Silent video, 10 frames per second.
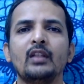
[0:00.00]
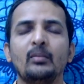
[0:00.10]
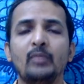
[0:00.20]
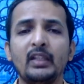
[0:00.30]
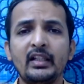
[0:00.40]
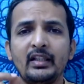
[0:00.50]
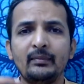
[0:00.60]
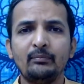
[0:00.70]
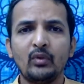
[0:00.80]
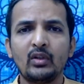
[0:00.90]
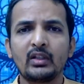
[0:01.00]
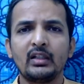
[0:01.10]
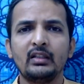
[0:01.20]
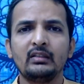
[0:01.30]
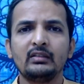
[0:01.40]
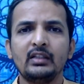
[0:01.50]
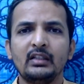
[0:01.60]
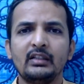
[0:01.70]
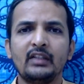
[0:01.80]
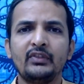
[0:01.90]
But it is important
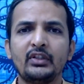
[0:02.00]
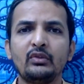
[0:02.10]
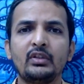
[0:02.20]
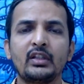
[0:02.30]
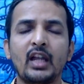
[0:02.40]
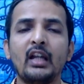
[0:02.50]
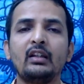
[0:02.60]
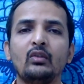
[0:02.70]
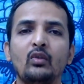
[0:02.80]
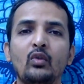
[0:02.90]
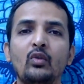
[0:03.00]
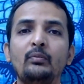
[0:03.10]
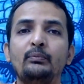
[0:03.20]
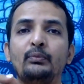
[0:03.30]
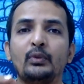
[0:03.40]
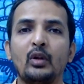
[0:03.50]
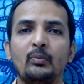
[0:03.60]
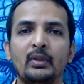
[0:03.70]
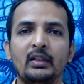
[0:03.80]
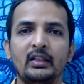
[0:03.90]
that we should chant Om
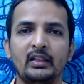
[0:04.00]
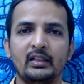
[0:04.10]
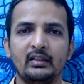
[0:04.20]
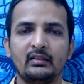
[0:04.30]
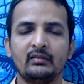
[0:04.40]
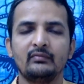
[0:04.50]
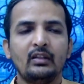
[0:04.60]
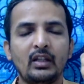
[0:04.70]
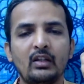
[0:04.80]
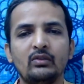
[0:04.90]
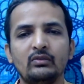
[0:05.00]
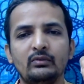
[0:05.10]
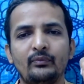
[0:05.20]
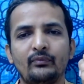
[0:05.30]
properly. Now,